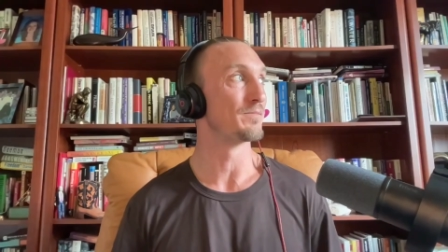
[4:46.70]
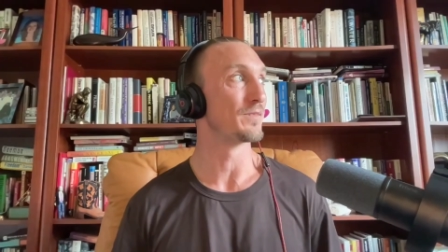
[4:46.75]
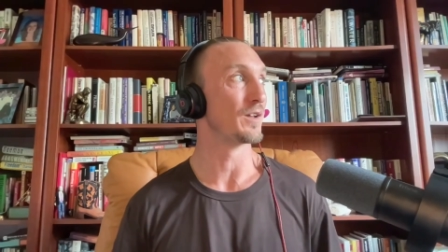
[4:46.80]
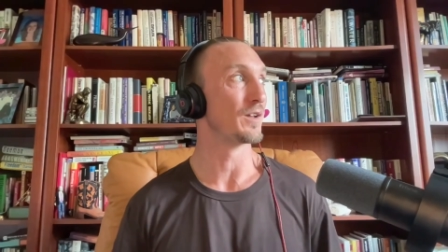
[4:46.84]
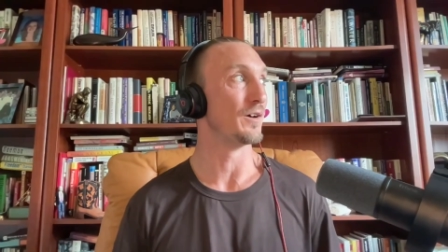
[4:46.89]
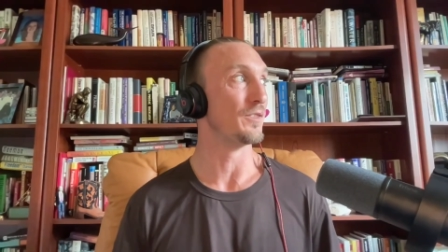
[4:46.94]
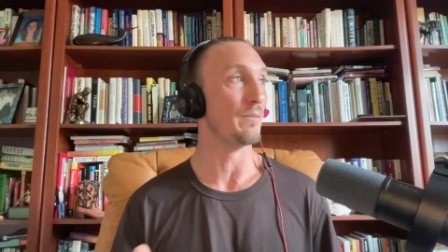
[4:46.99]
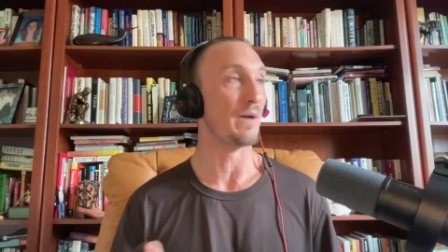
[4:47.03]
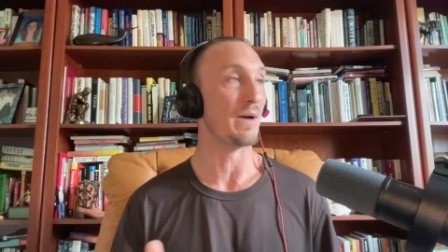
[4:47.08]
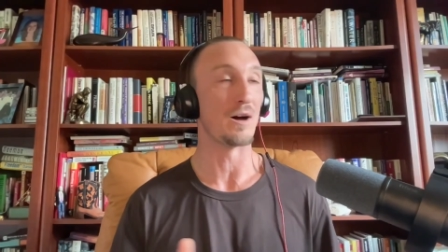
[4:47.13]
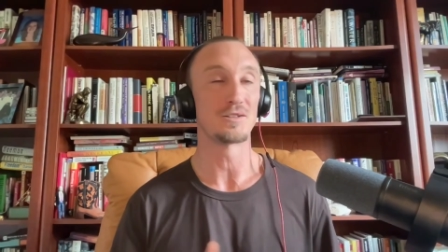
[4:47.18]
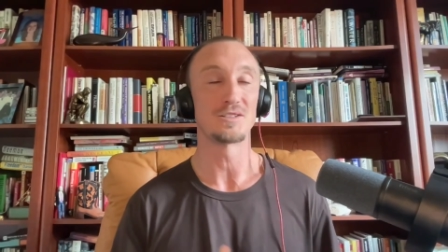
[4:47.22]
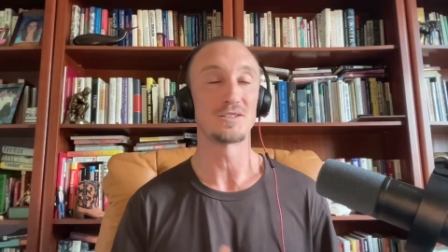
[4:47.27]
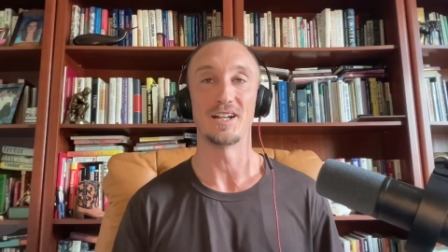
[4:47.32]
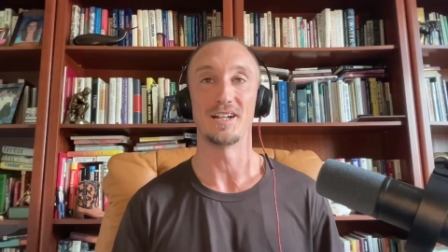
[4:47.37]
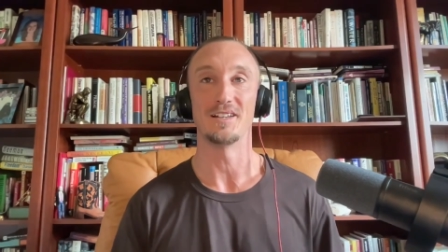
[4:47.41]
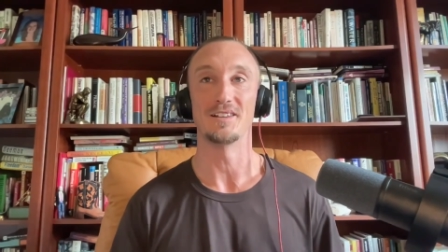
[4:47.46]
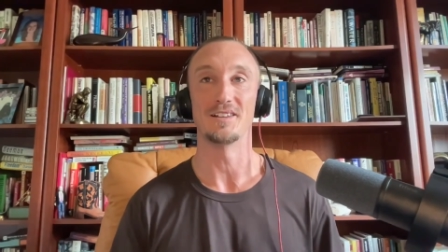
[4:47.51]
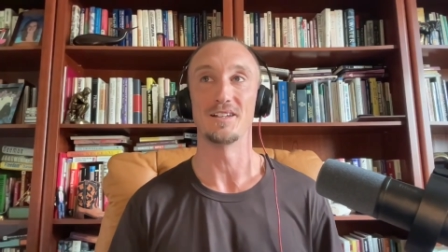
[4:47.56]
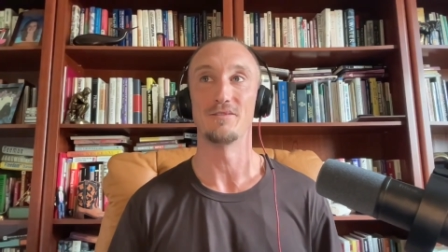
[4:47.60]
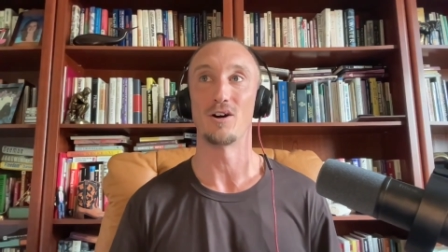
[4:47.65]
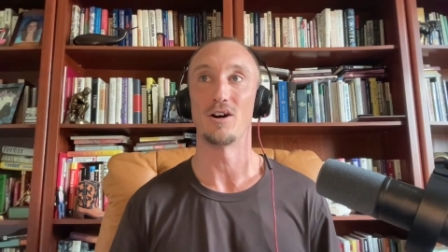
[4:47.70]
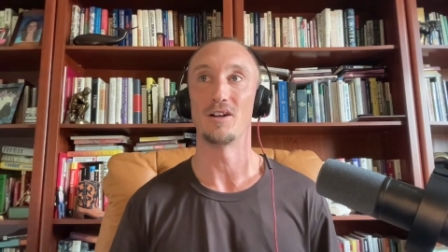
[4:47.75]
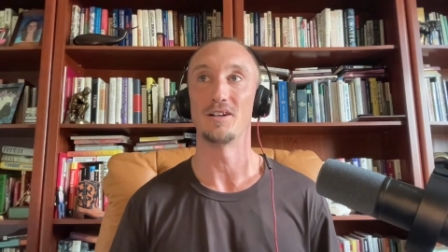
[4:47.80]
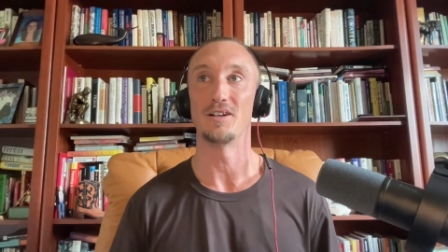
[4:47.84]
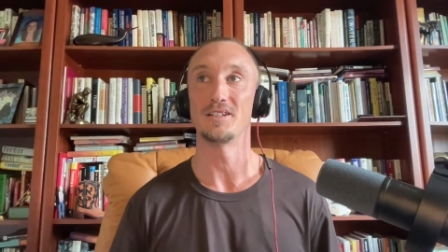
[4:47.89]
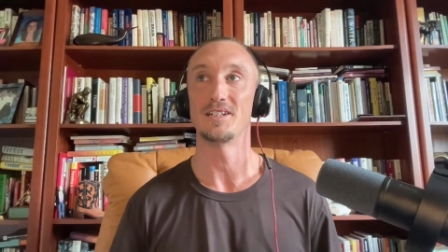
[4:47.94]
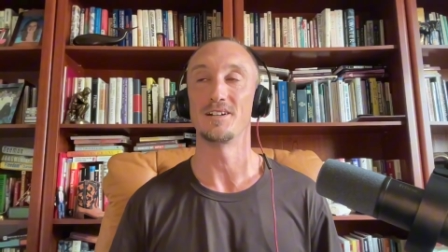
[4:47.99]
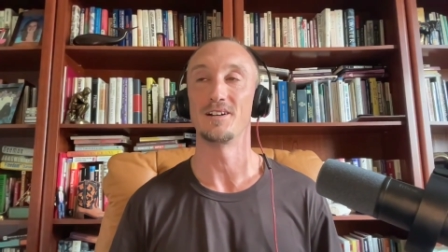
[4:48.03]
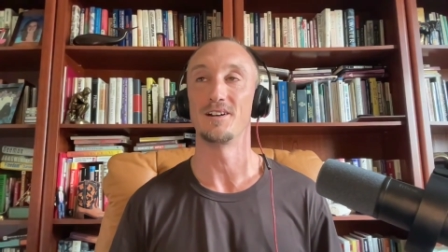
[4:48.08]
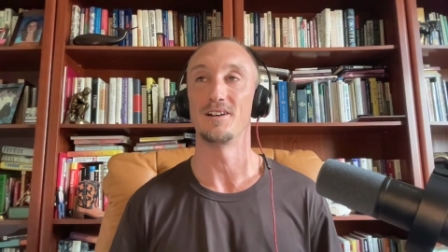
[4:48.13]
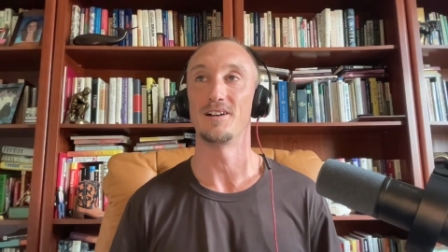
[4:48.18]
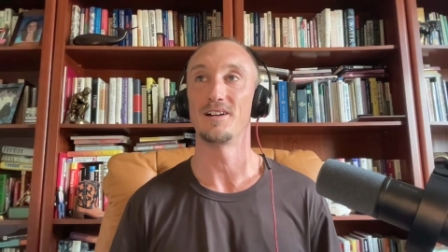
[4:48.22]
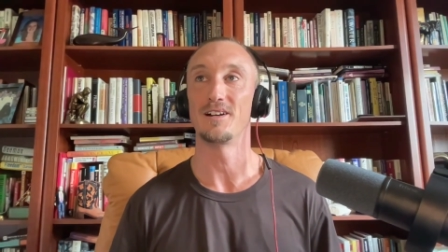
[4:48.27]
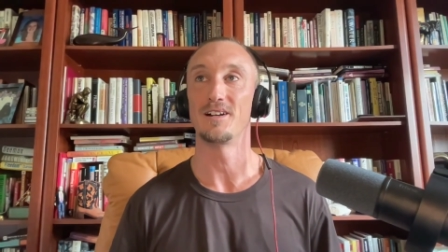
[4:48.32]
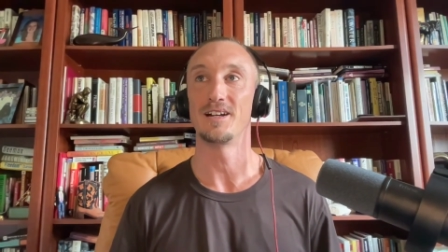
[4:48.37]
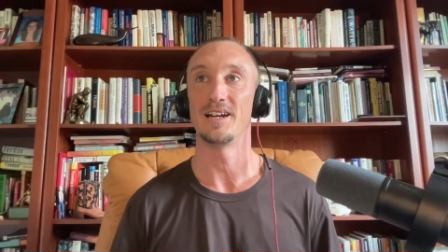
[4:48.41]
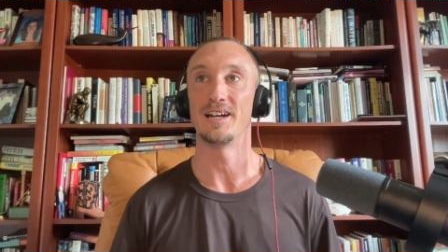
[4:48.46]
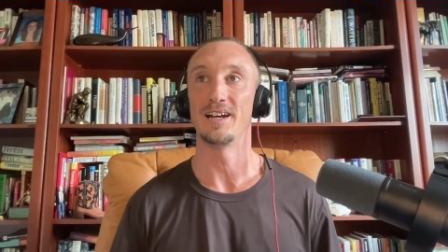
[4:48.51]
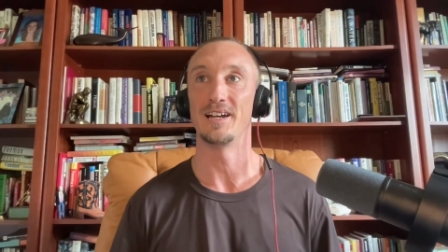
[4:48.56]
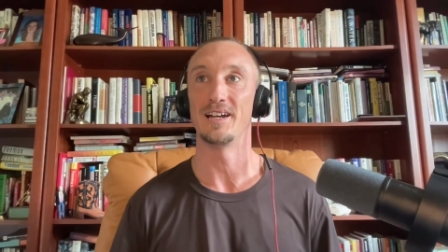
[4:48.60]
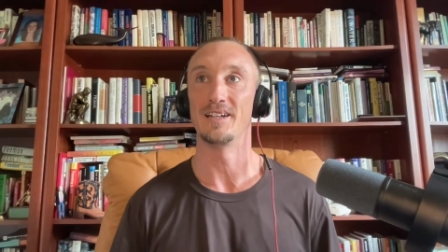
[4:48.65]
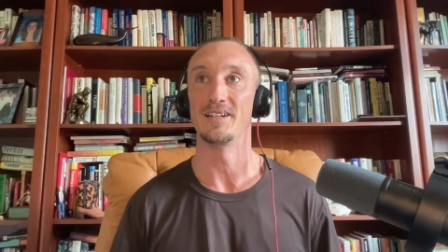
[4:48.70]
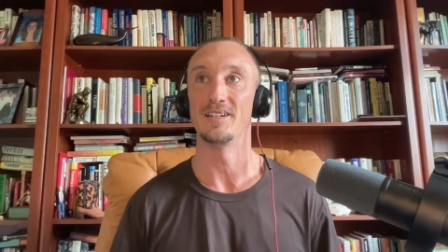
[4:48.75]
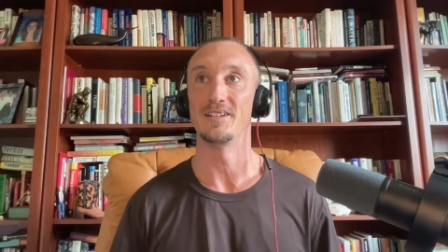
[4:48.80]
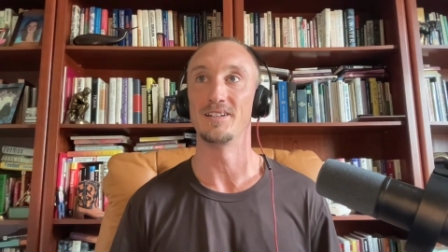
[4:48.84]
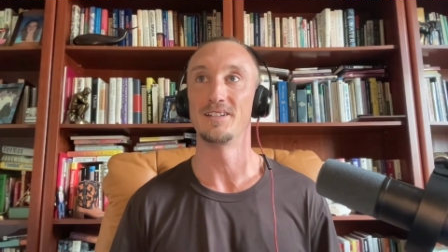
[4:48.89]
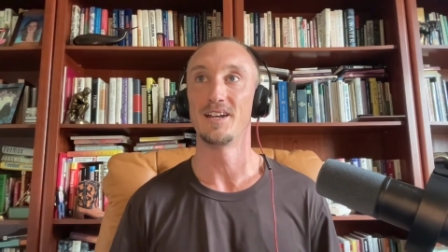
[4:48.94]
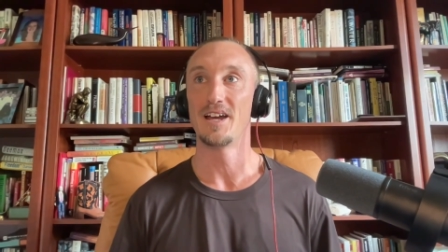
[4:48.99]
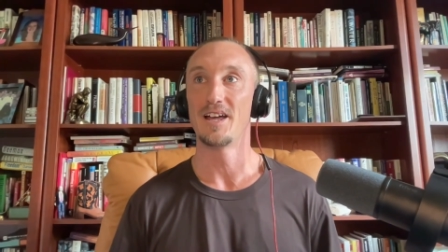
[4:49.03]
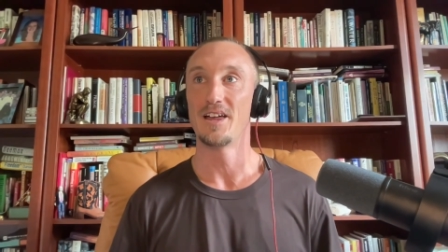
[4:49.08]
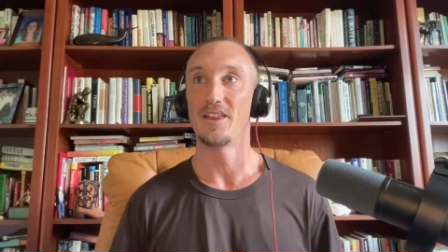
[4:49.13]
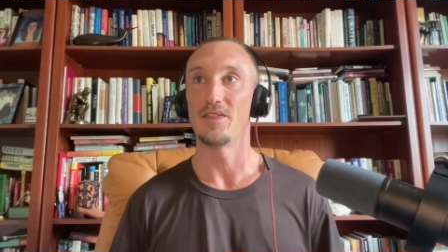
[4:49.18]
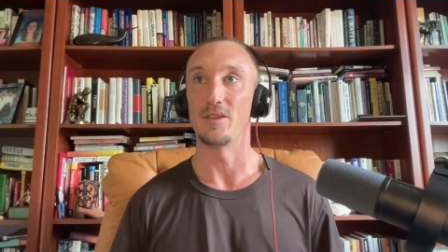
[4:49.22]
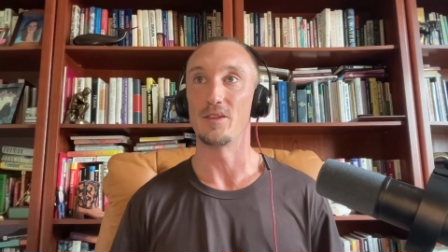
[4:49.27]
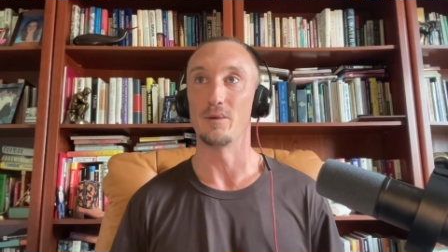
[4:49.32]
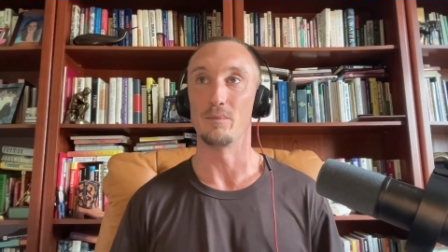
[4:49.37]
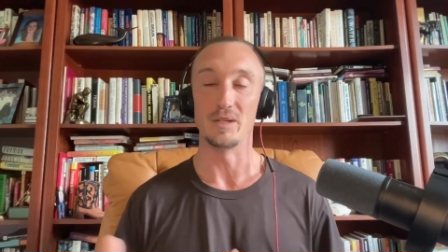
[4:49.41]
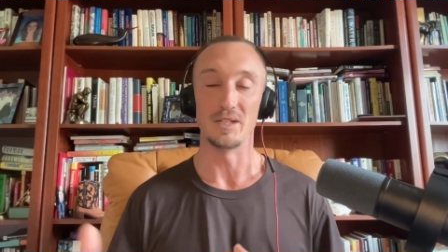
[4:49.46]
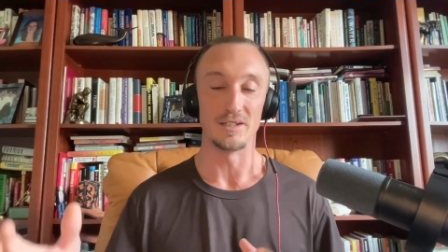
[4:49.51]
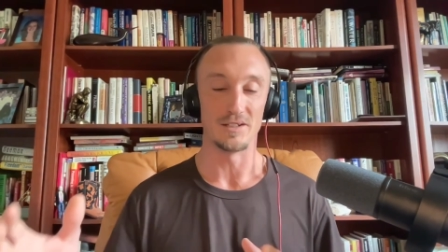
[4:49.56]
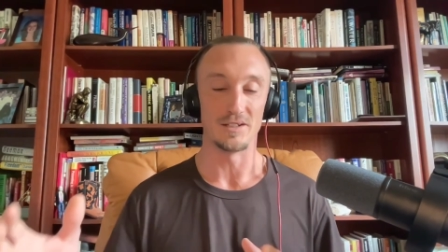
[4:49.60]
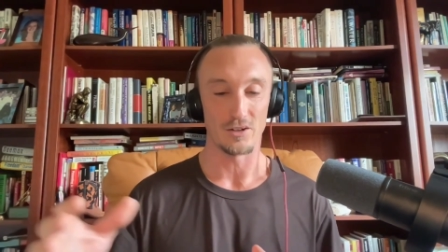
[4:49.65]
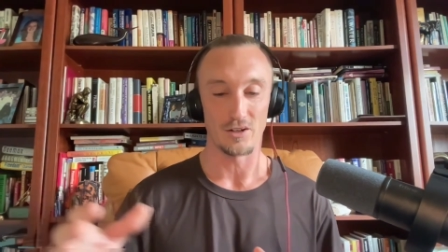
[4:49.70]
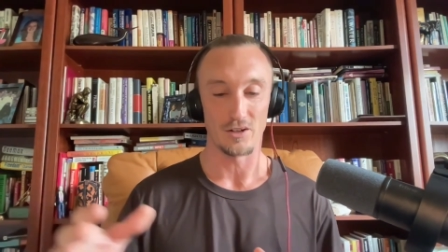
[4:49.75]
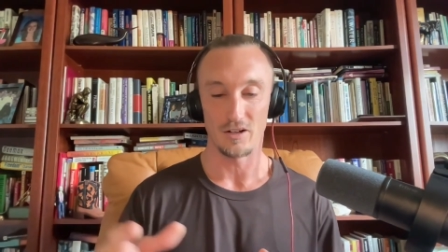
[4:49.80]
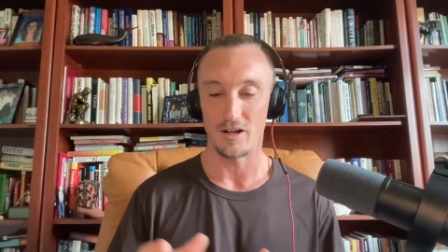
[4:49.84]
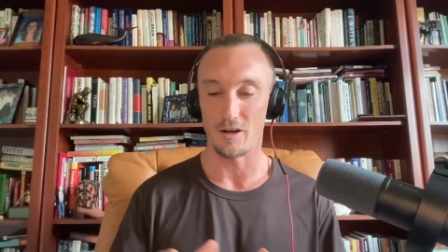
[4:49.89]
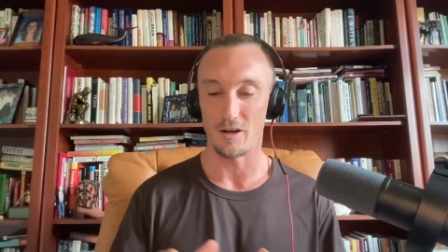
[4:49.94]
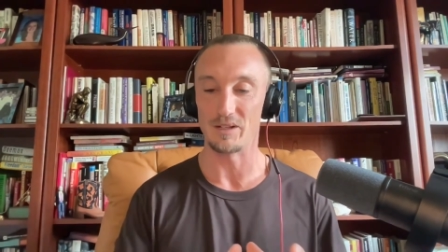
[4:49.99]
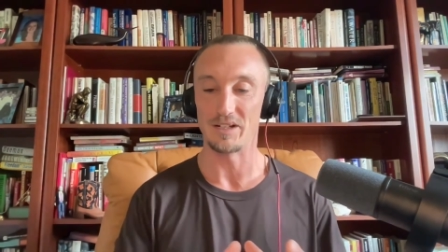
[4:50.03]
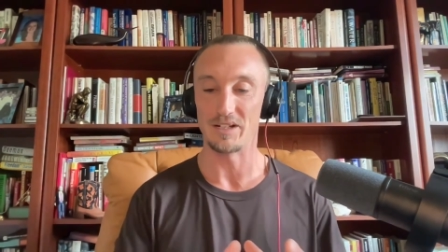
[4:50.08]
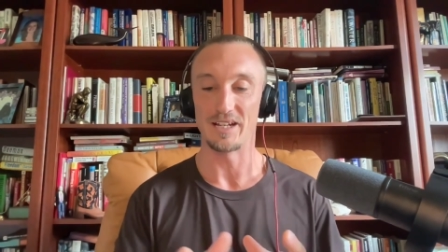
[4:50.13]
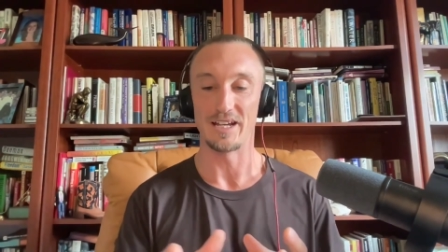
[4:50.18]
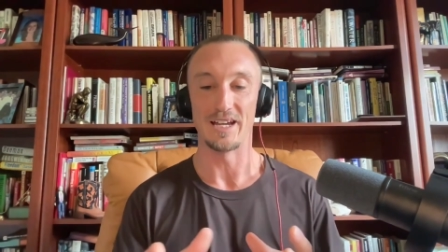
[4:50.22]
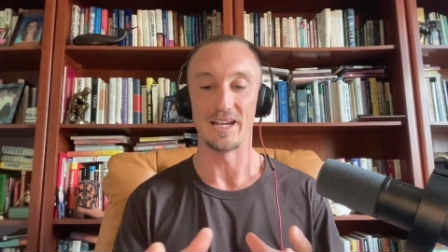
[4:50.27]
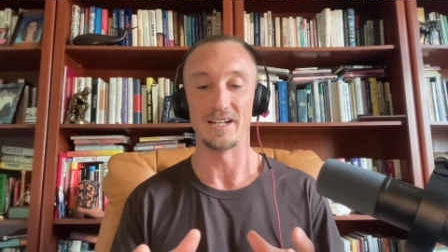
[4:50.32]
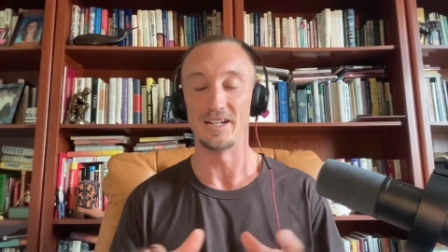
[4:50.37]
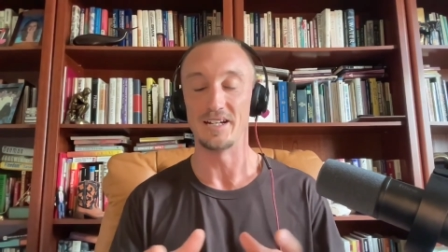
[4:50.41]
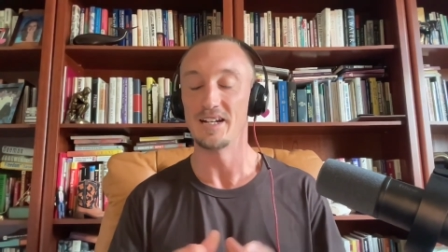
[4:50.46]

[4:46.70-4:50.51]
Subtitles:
the mountain I live on here, and the bees are coming in.